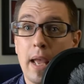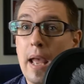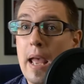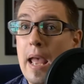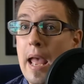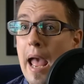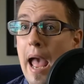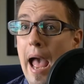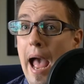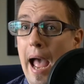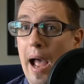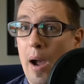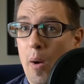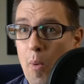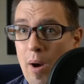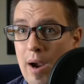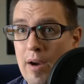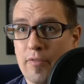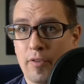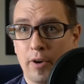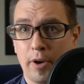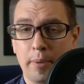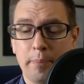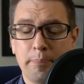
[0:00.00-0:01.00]

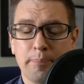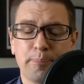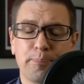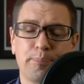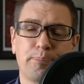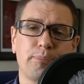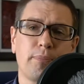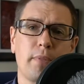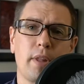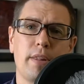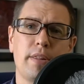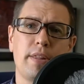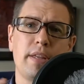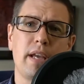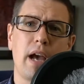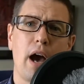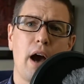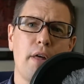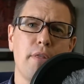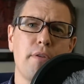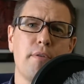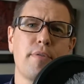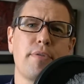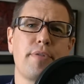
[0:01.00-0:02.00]
However, the
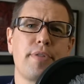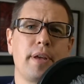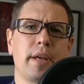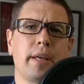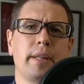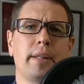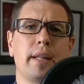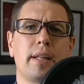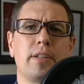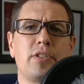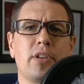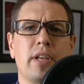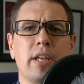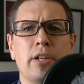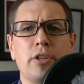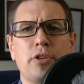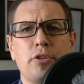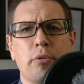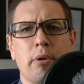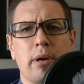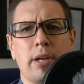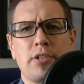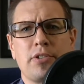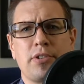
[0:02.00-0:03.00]
other thing that's
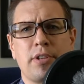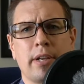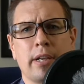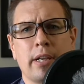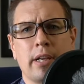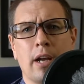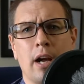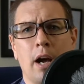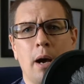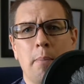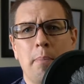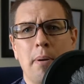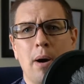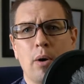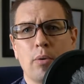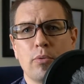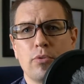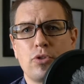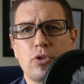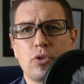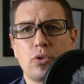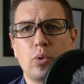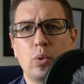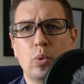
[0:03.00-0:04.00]
interesting about
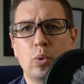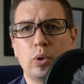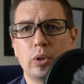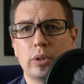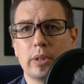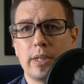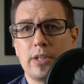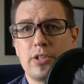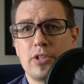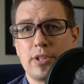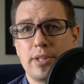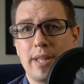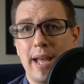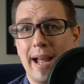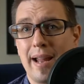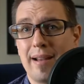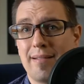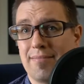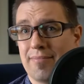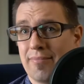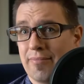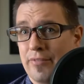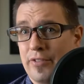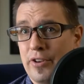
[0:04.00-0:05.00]
school is that
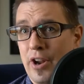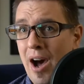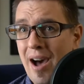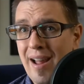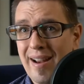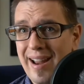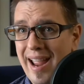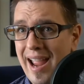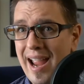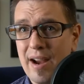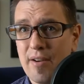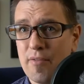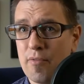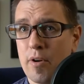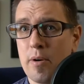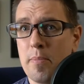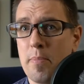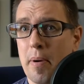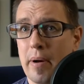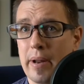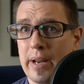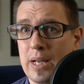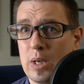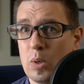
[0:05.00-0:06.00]
not
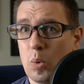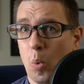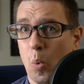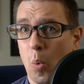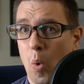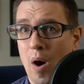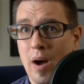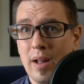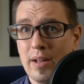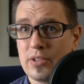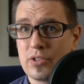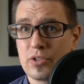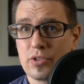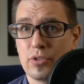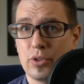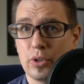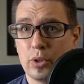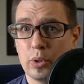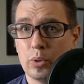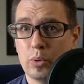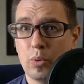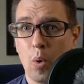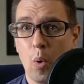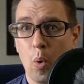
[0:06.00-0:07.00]
everybody wants
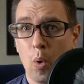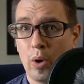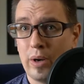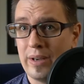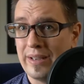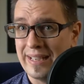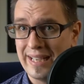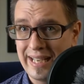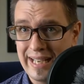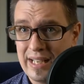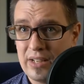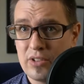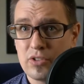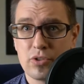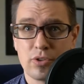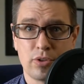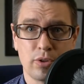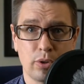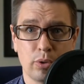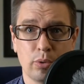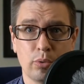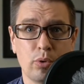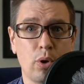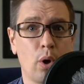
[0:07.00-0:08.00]
to or needs
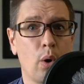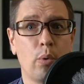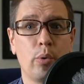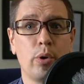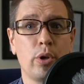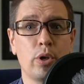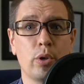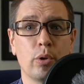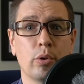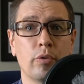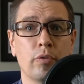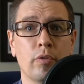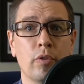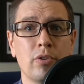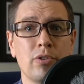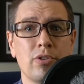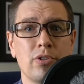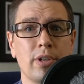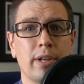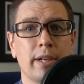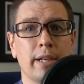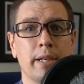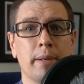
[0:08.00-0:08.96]
to go to university.